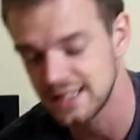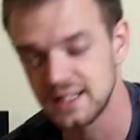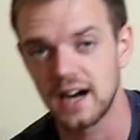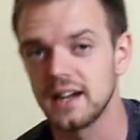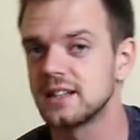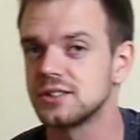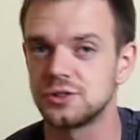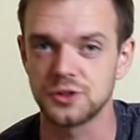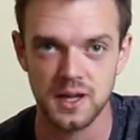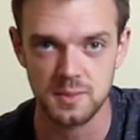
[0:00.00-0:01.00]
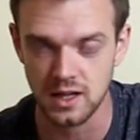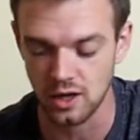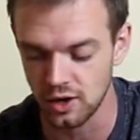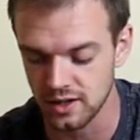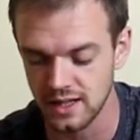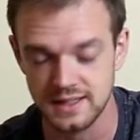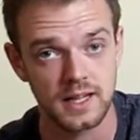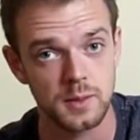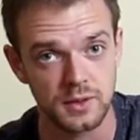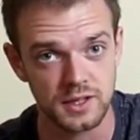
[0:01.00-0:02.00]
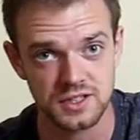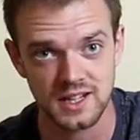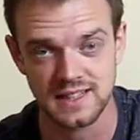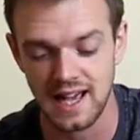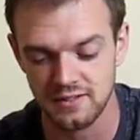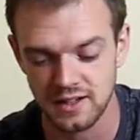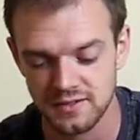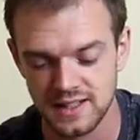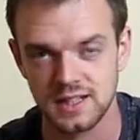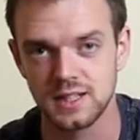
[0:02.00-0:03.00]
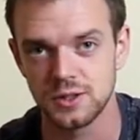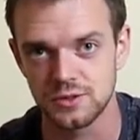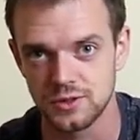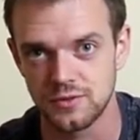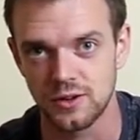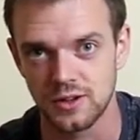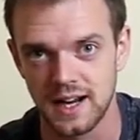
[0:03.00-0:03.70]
They are extremely loyal and they appreciate everything you do for